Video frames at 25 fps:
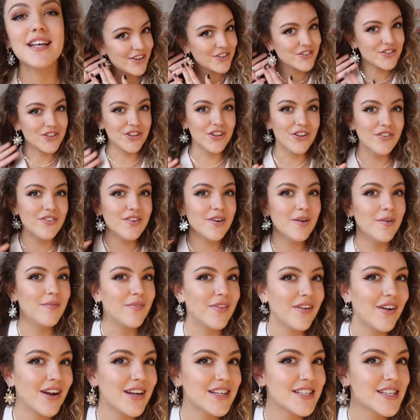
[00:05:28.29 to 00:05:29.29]
I just love
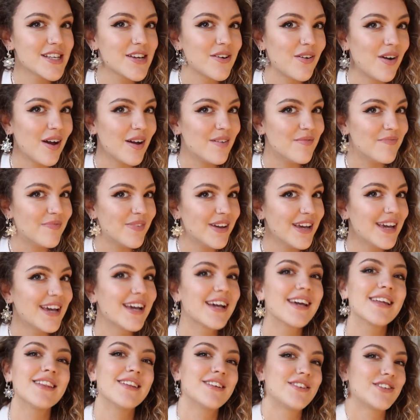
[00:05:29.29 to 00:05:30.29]
them. They're actually quite
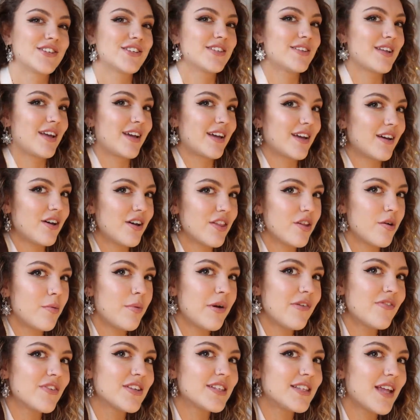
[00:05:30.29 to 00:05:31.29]
big and they're just like, oh, they're a bit of a